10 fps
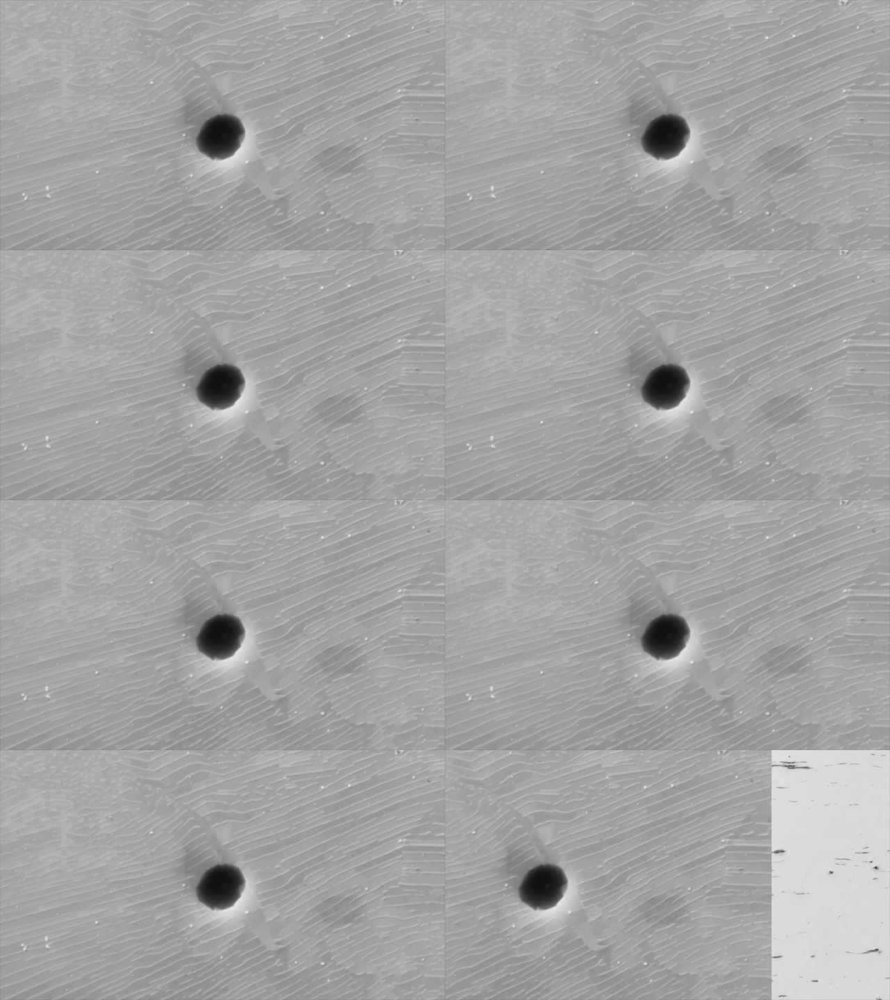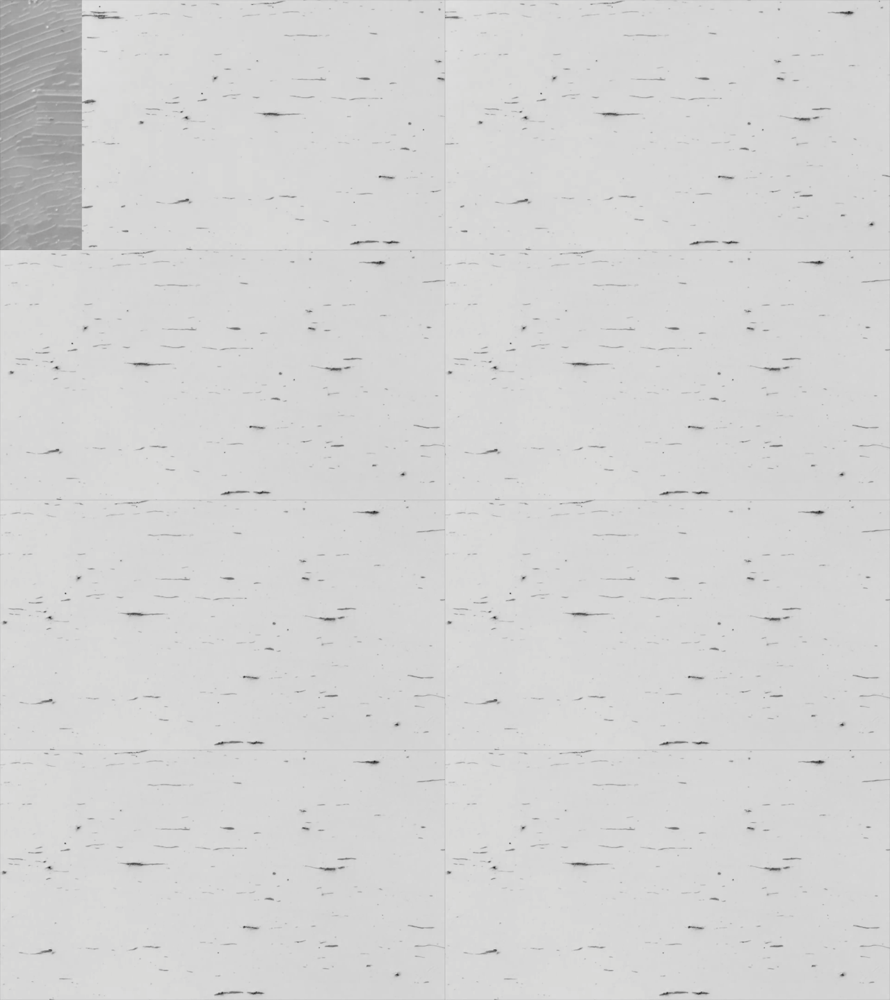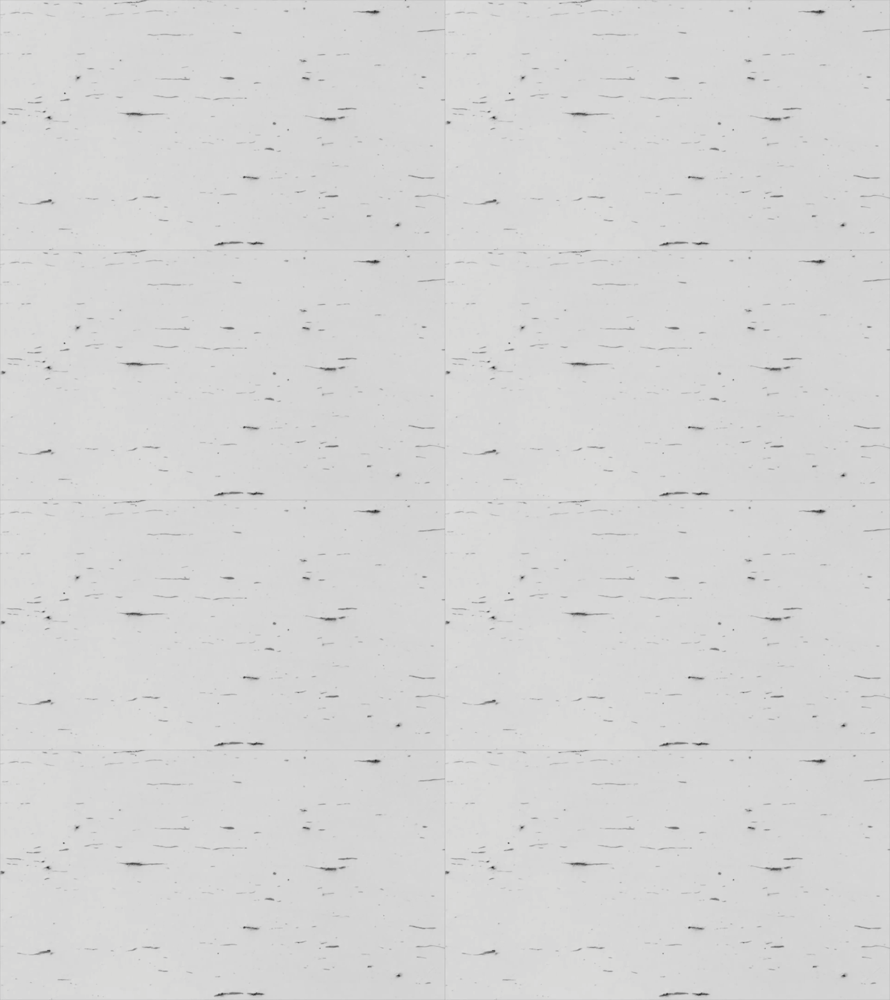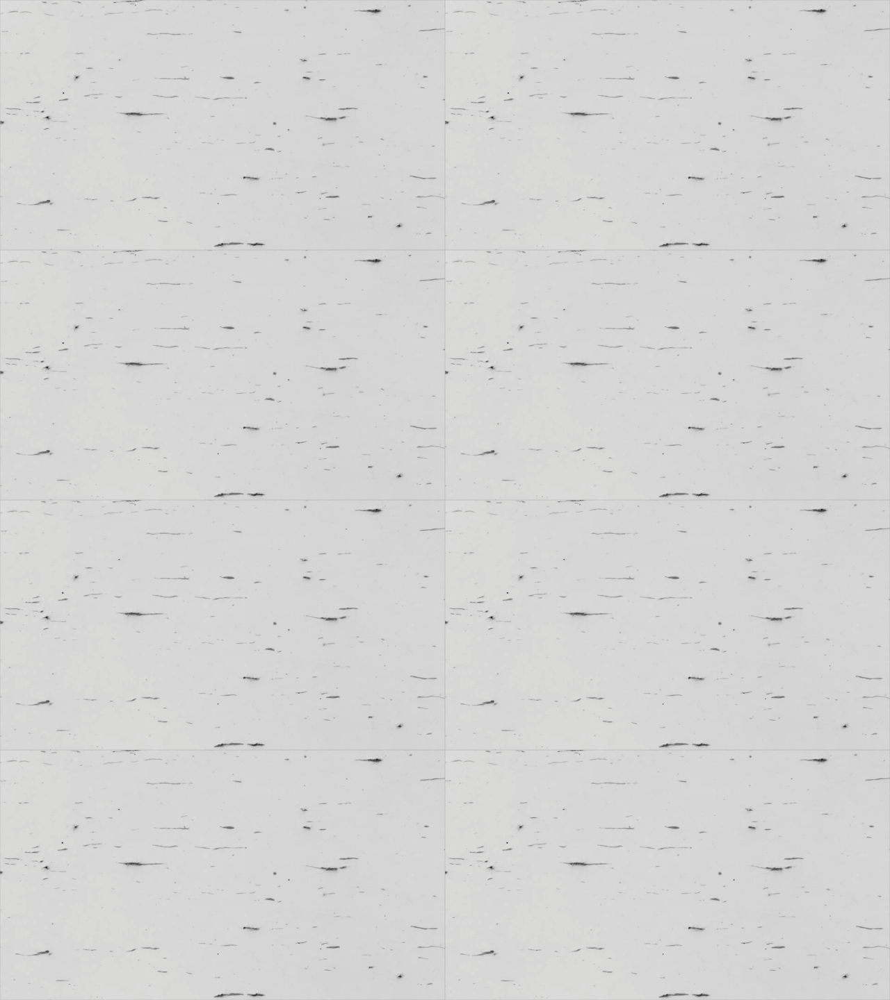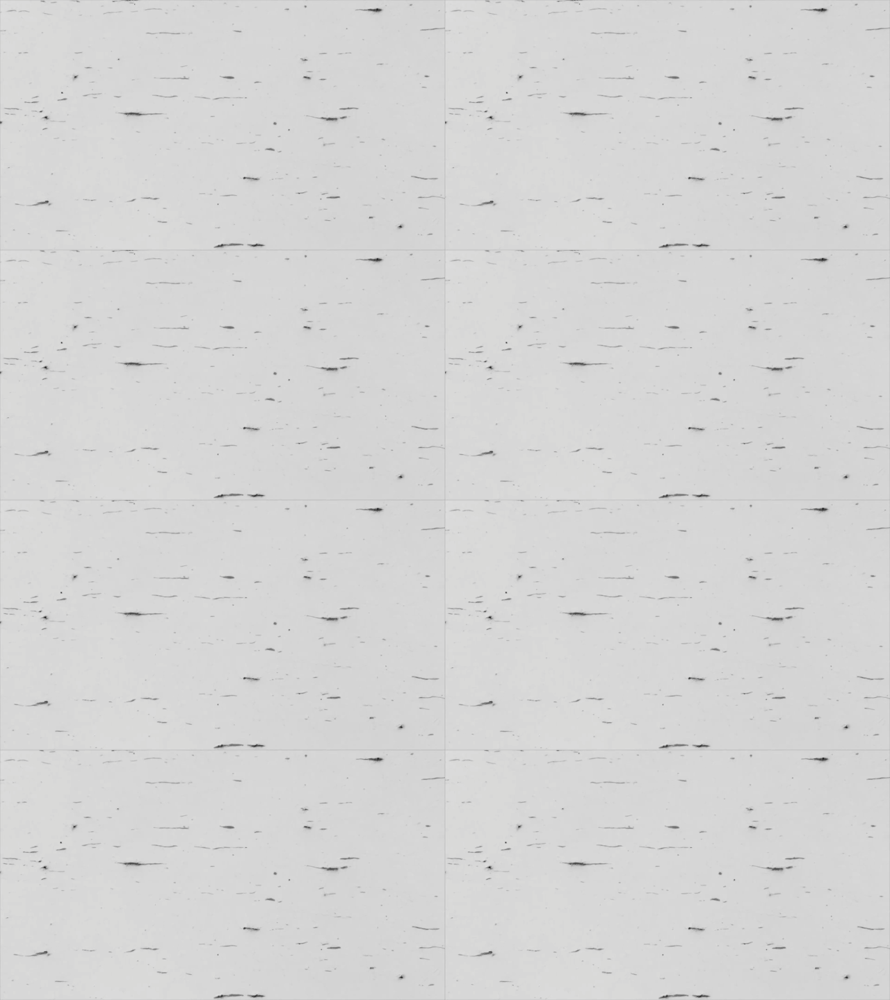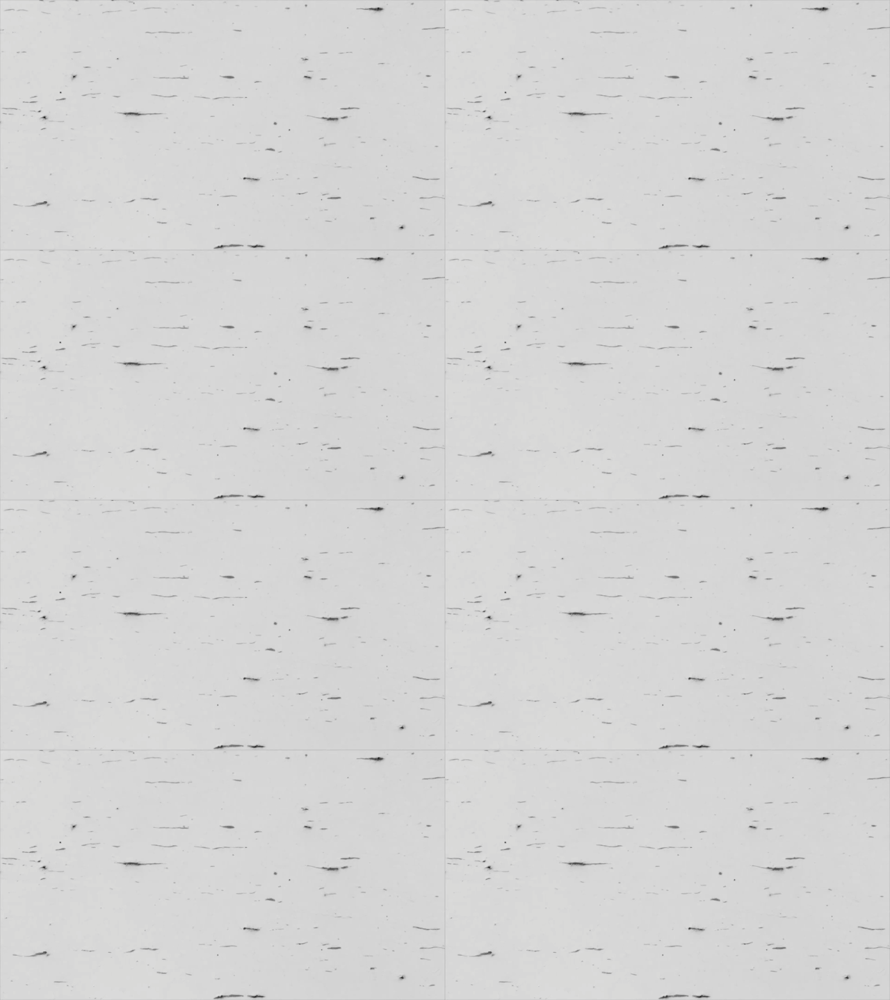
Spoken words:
[unreadable: no face in view]